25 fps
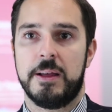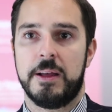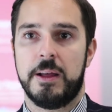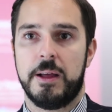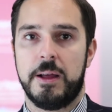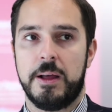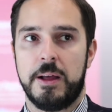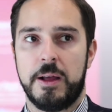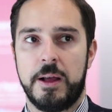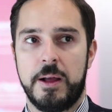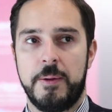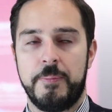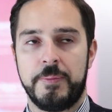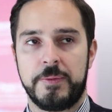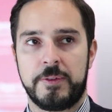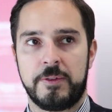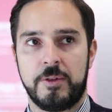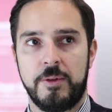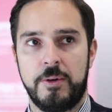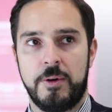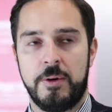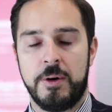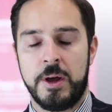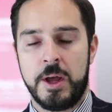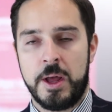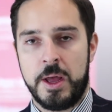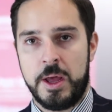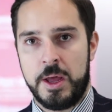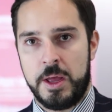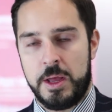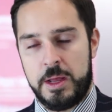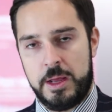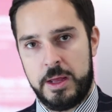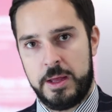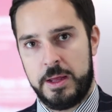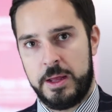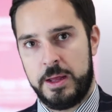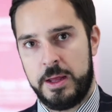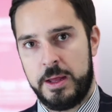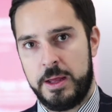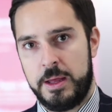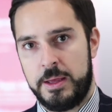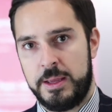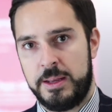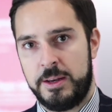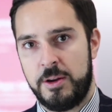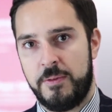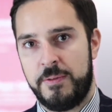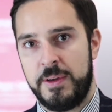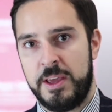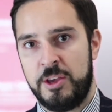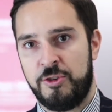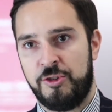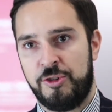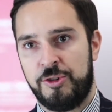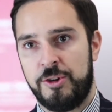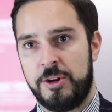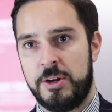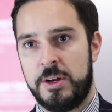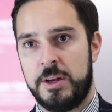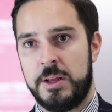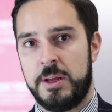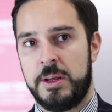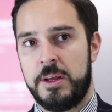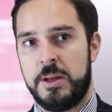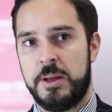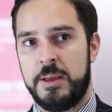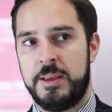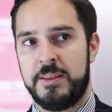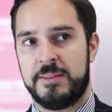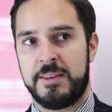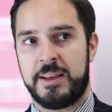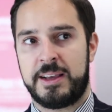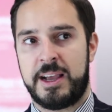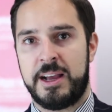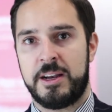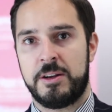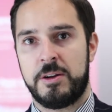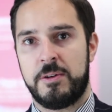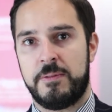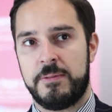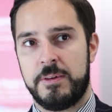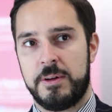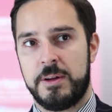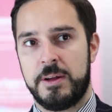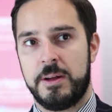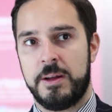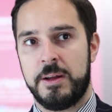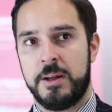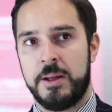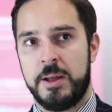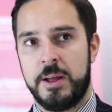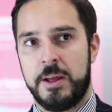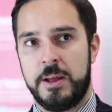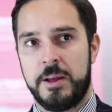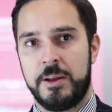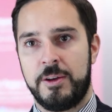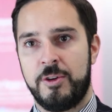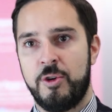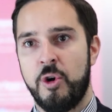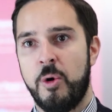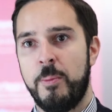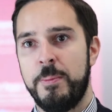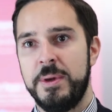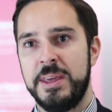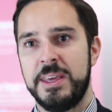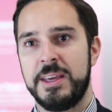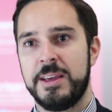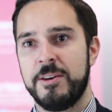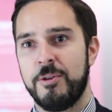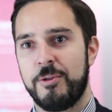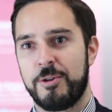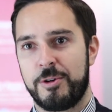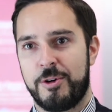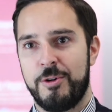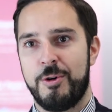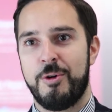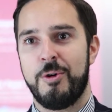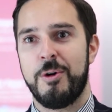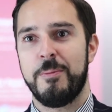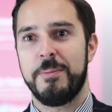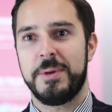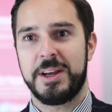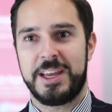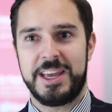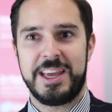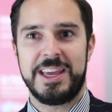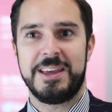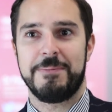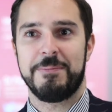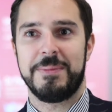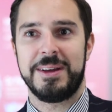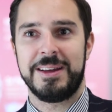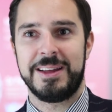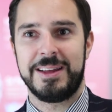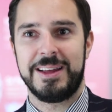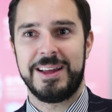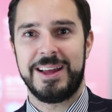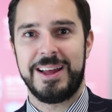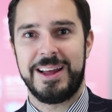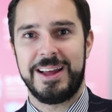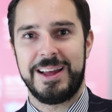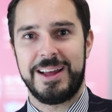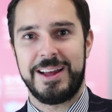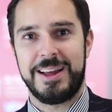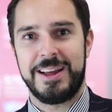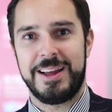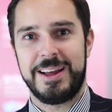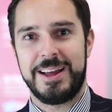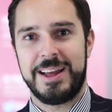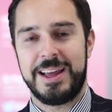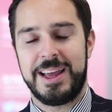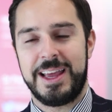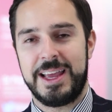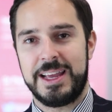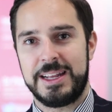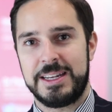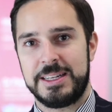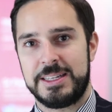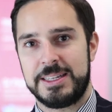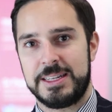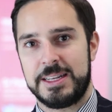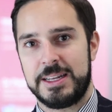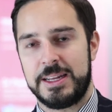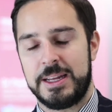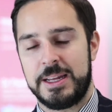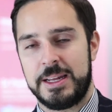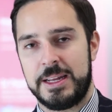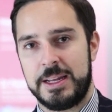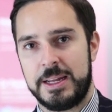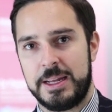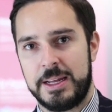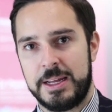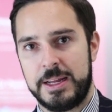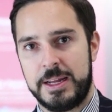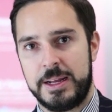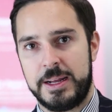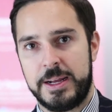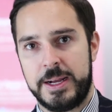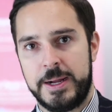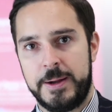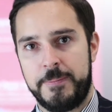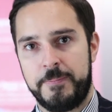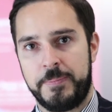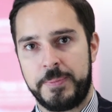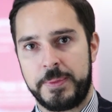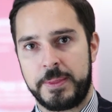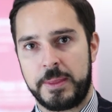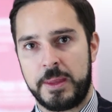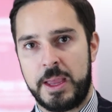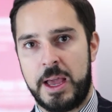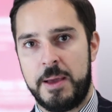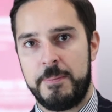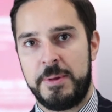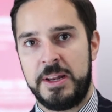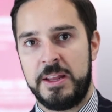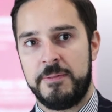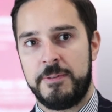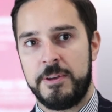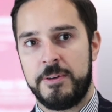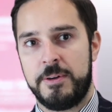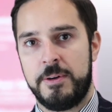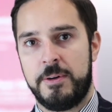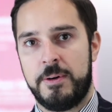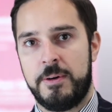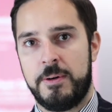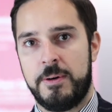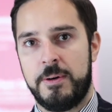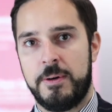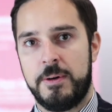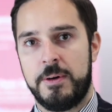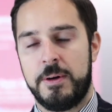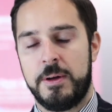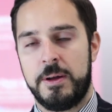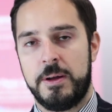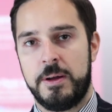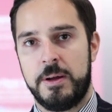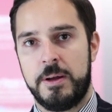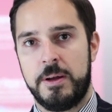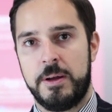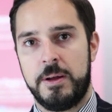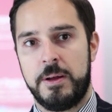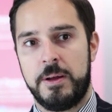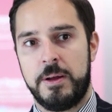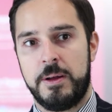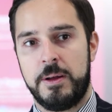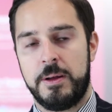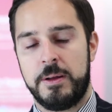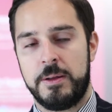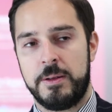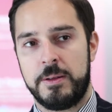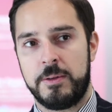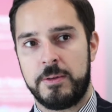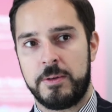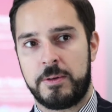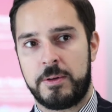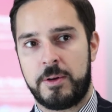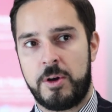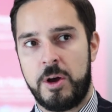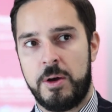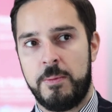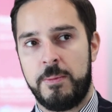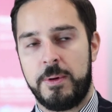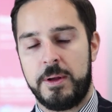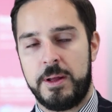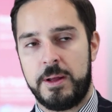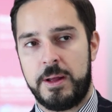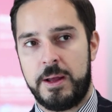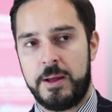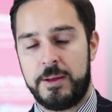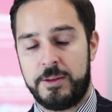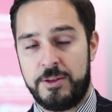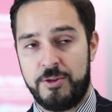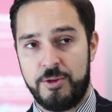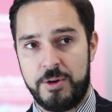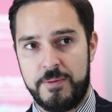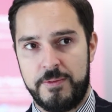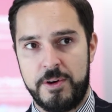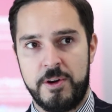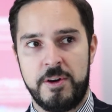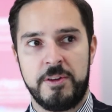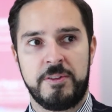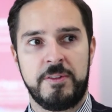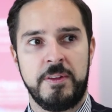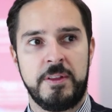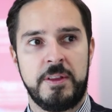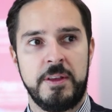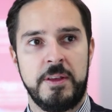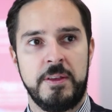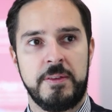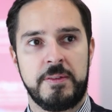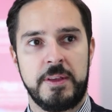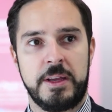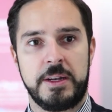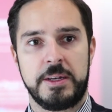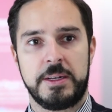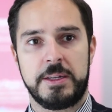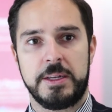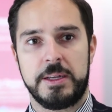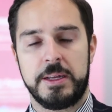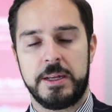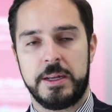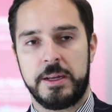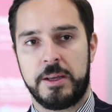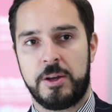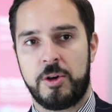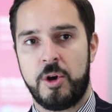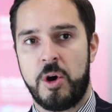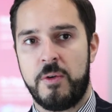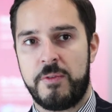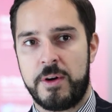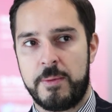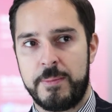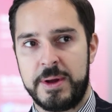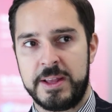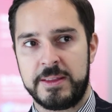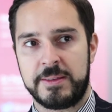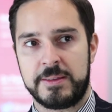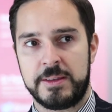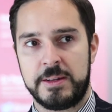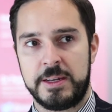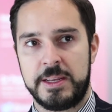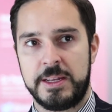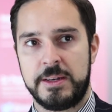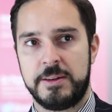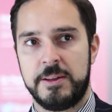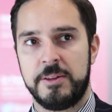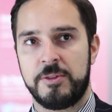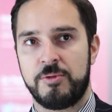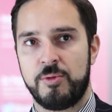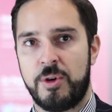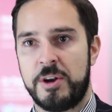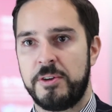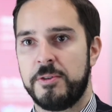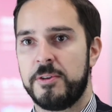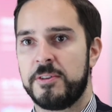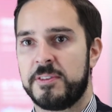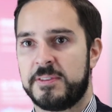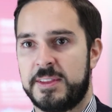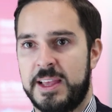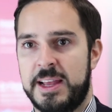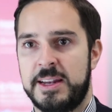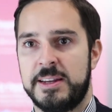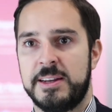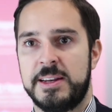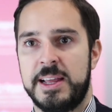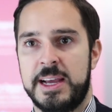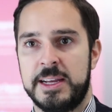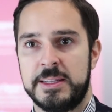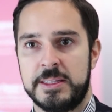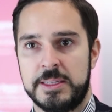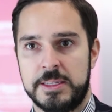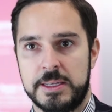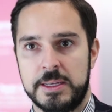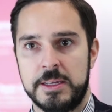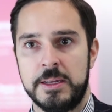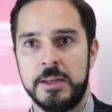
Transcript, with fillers: Um, so innovation is a kind of a go big or go home game. Uh, and uh, um, I believe, you know, uh, universities and governments need to understand that.